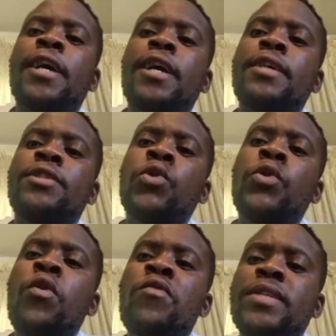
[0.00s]
saw it
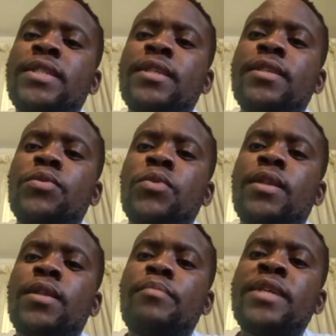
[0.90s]
overseas with
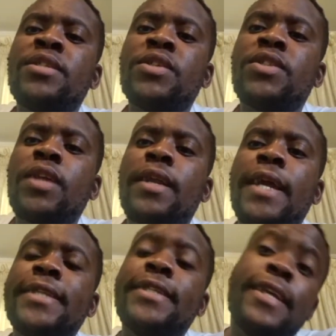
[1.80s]
Manchester United
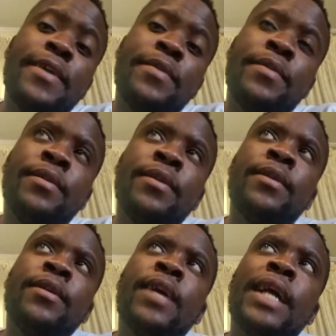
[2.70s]
and I
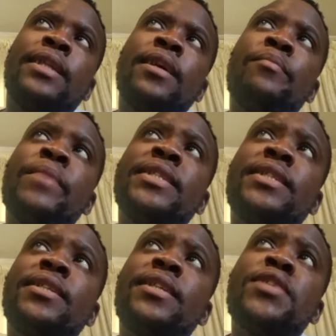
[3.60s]
think Man City
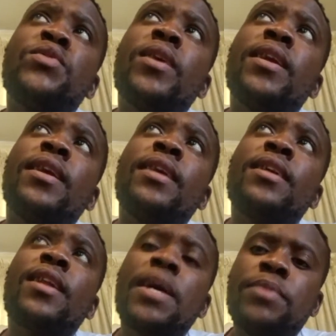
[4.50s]
as well and other clubs
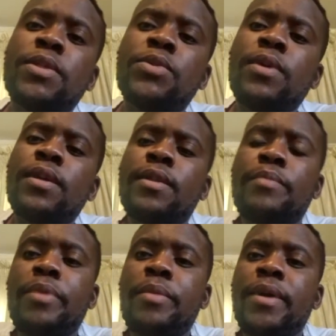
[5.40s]
as well in the
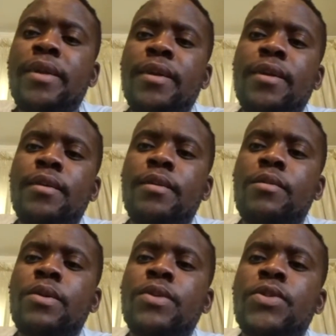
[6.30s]
Premier League, you know,
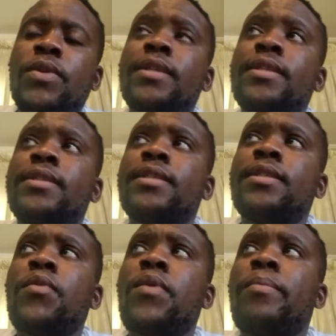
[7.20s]
during this season
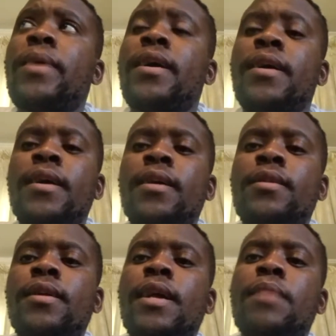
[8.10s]
whereby the
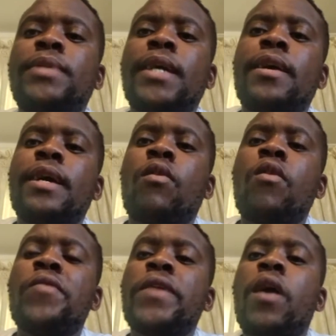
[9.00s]
clubs had a COVID
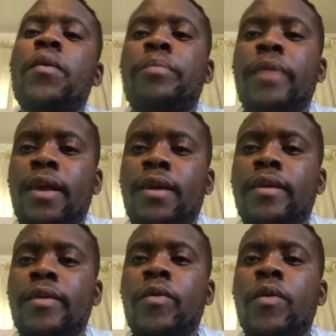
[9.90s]
outbreak, you know,
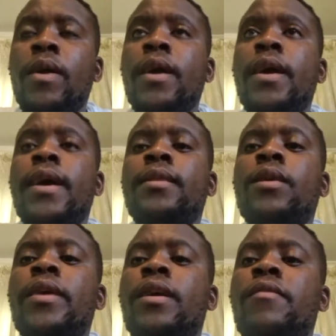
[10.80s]
and they were
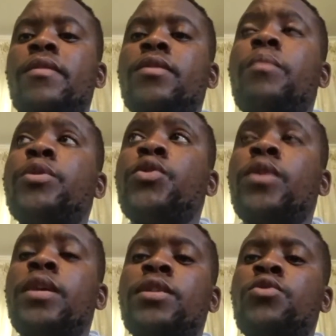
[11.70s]
given the opportunity
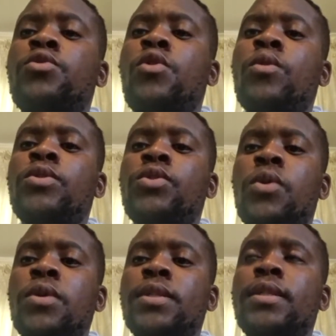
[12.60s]
to close doors
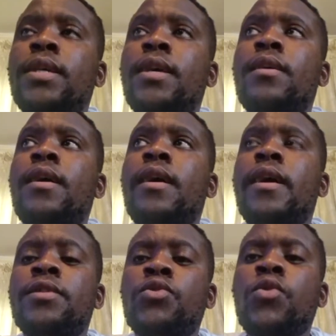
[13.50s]
and to
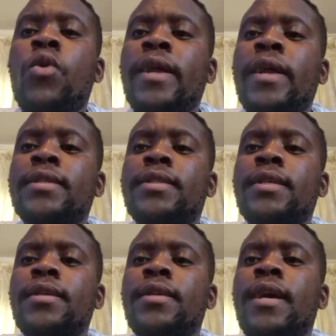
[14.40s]
quarantine
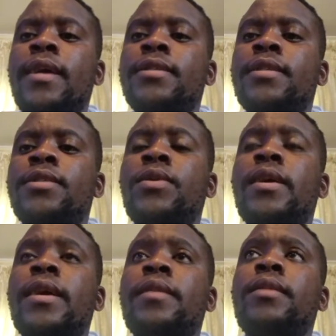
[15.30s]
and just to get
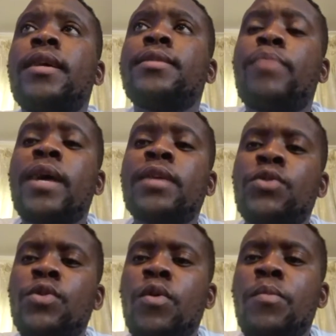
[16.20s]
things back to
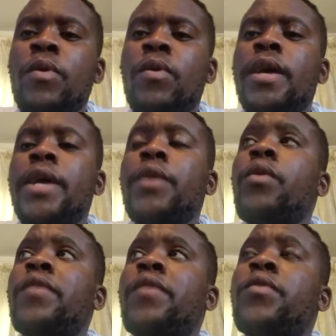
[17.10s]
normal in order for
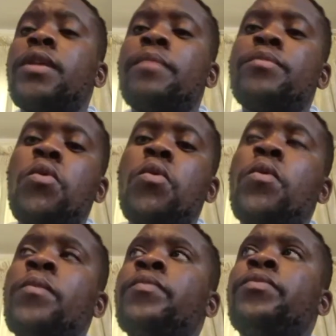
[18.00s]
them to
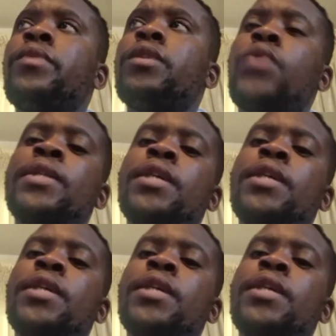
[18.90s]
actually